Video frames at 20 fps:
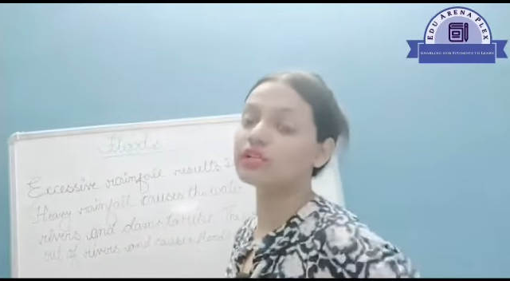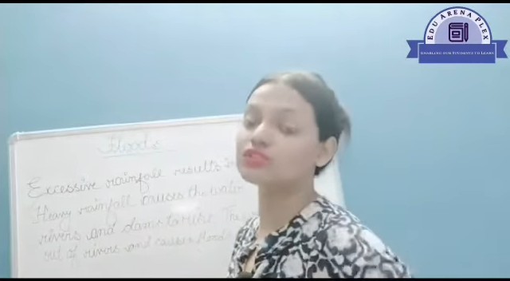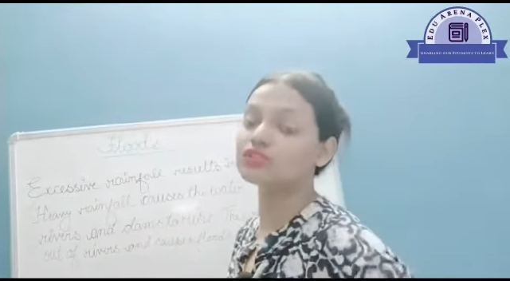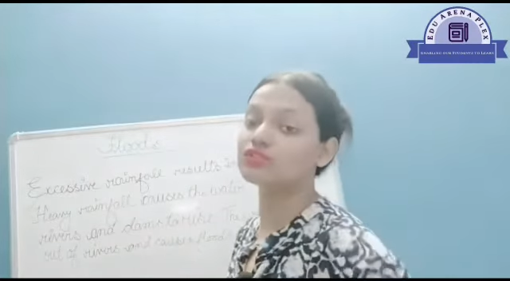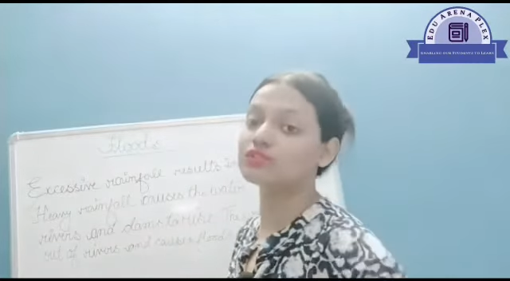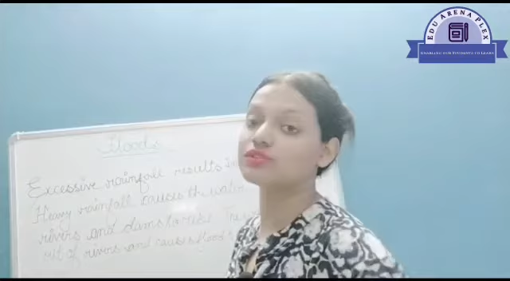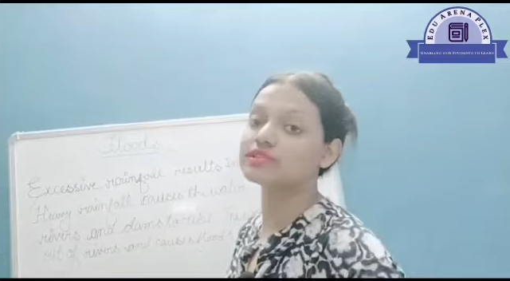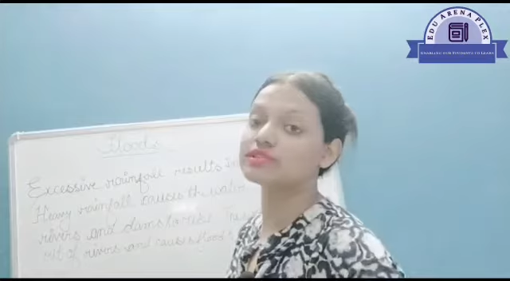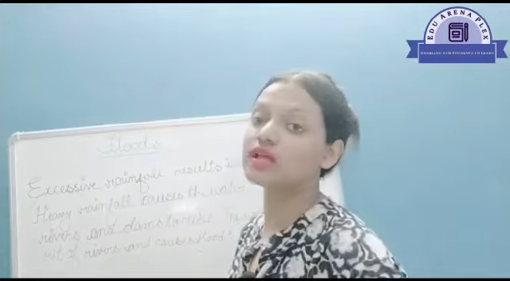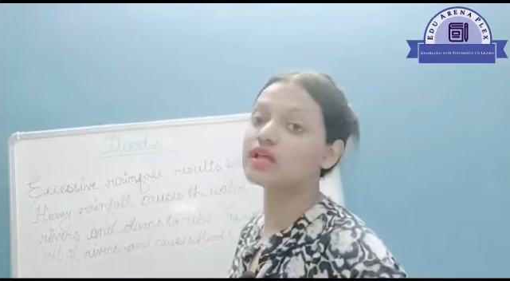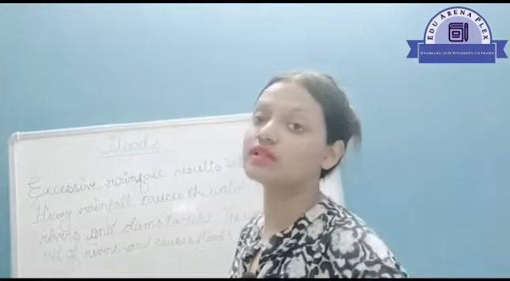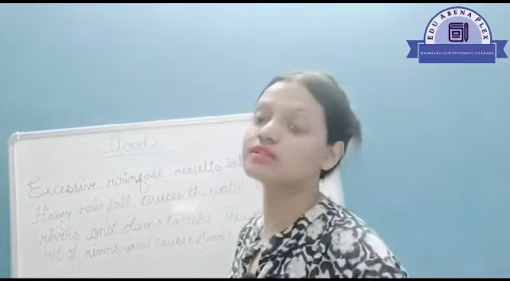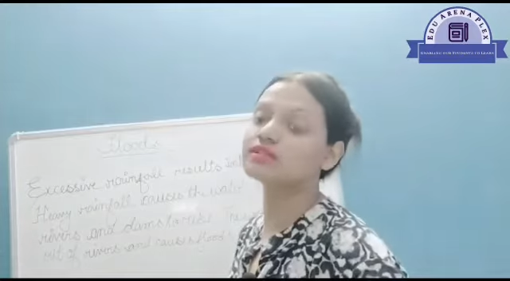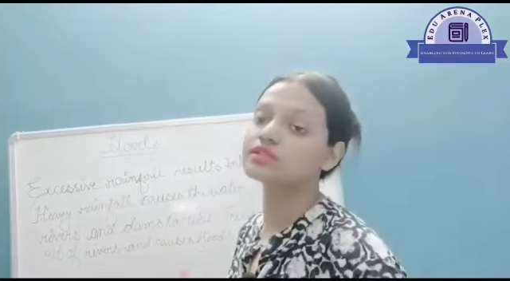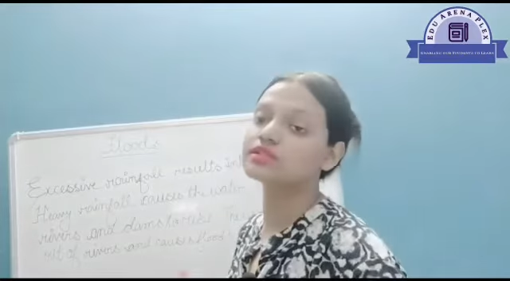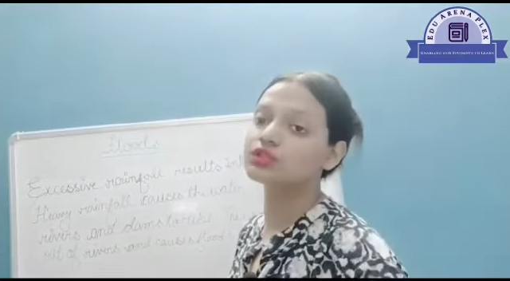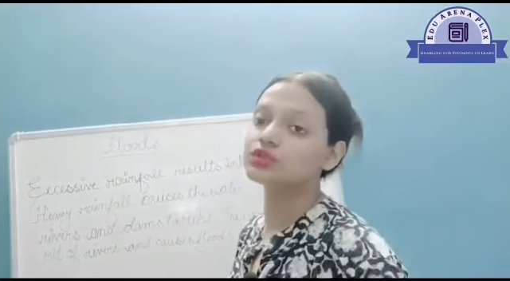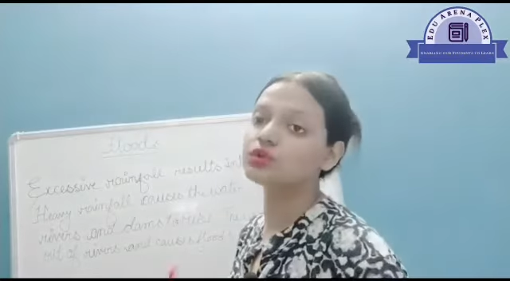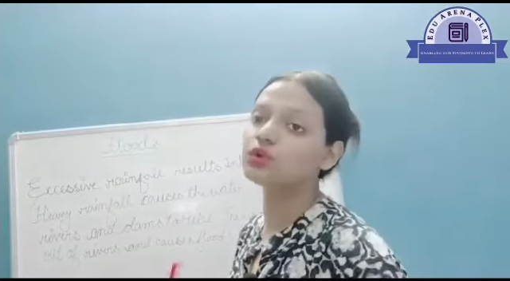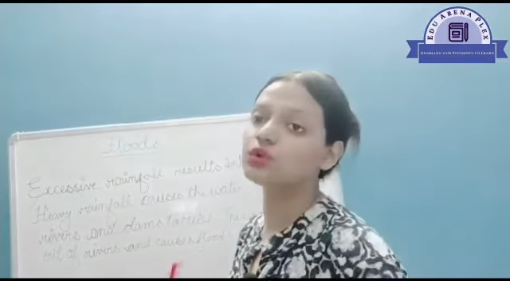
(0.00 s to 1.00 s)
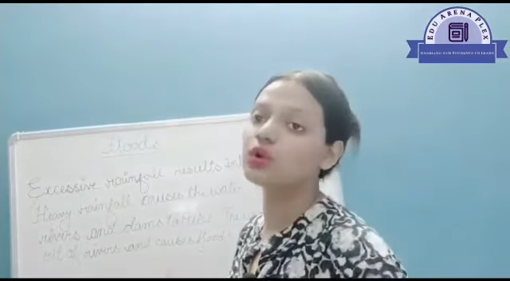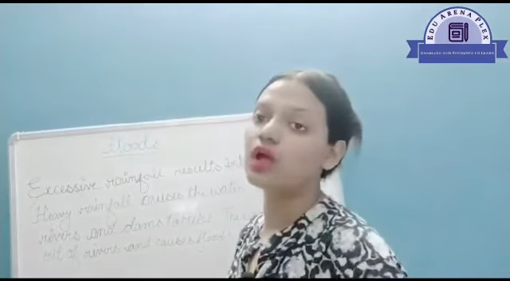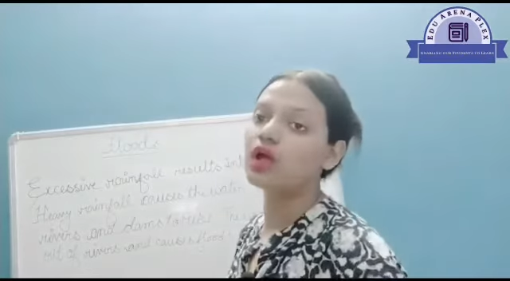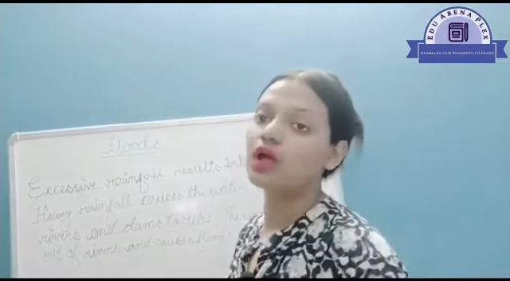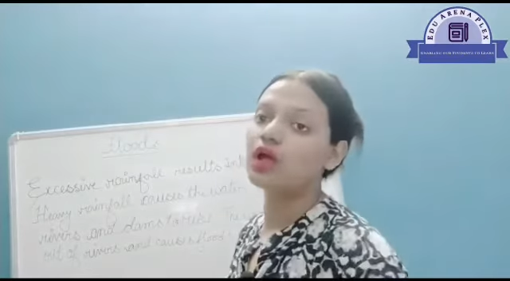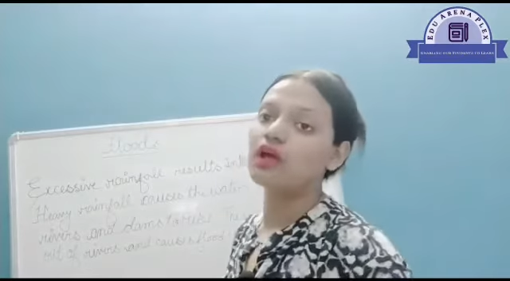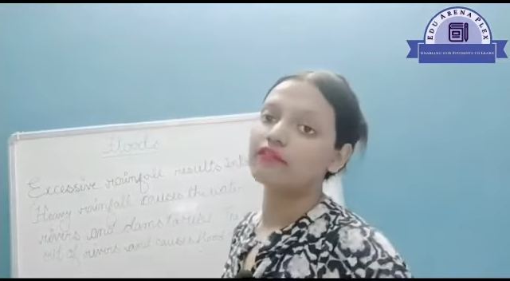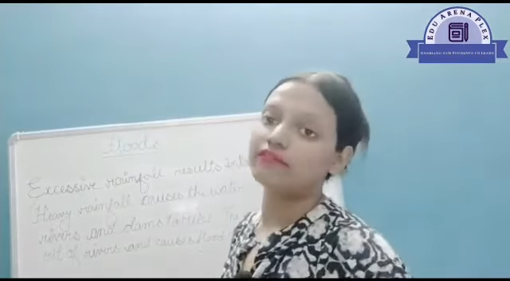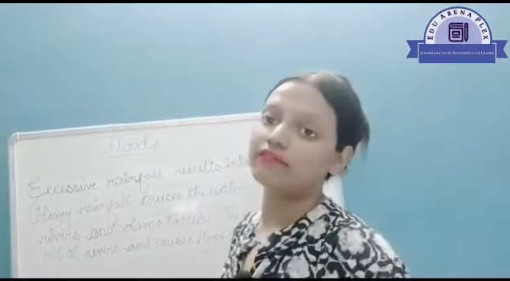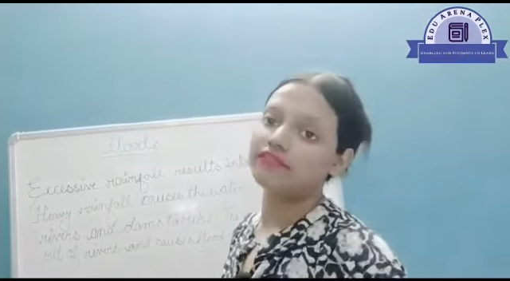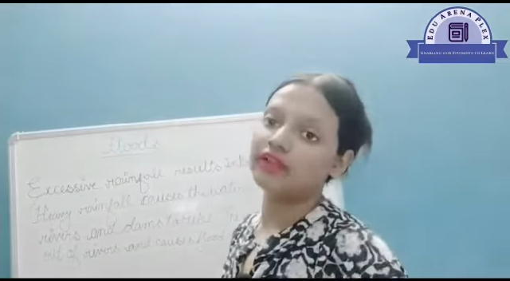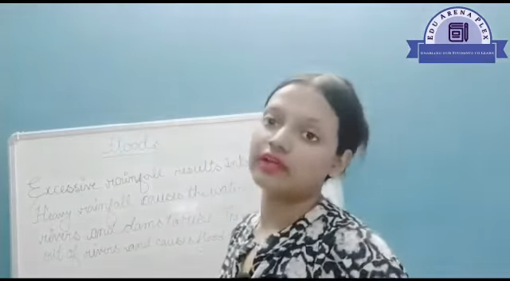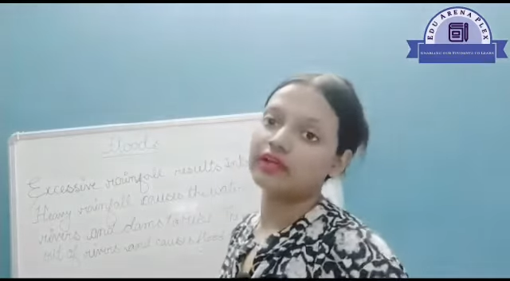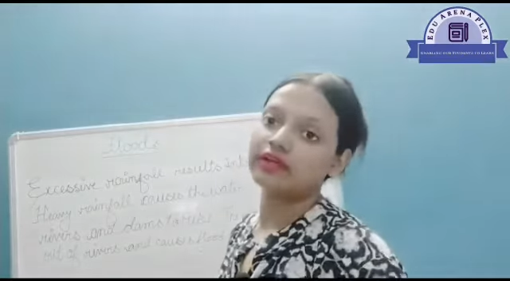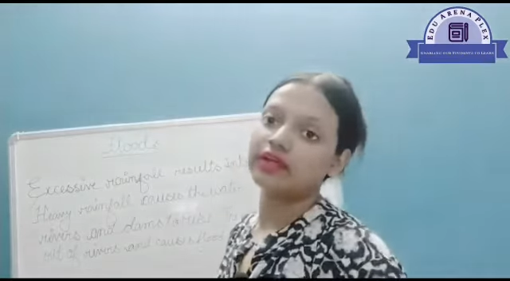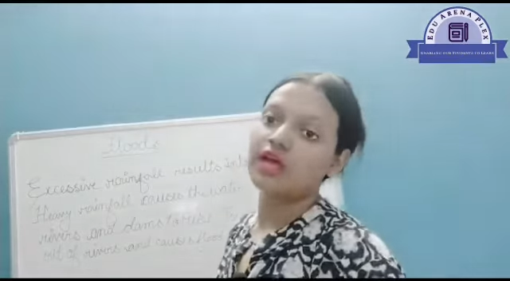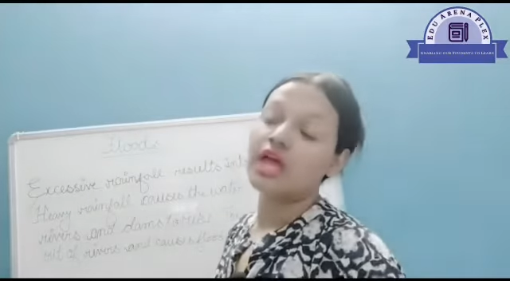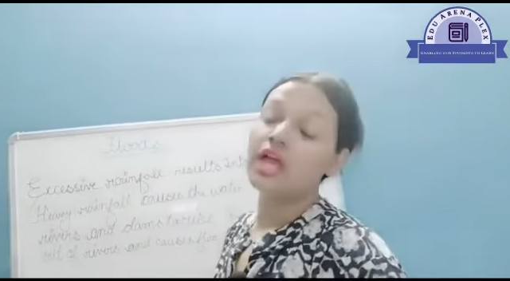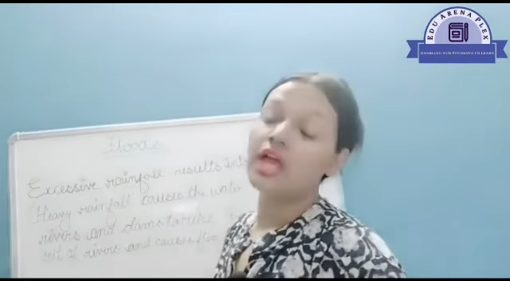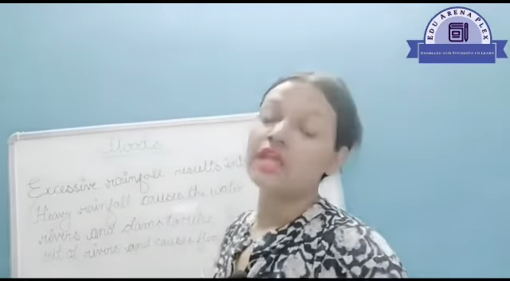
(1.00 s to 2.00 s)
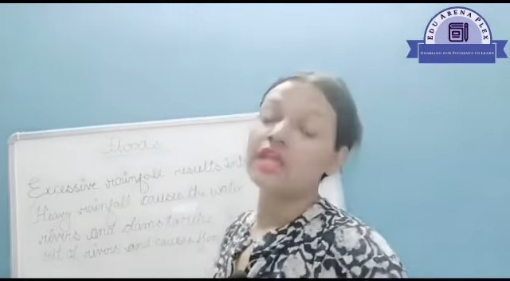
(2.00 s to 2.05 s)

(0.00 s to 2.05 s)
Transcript: it results into flood.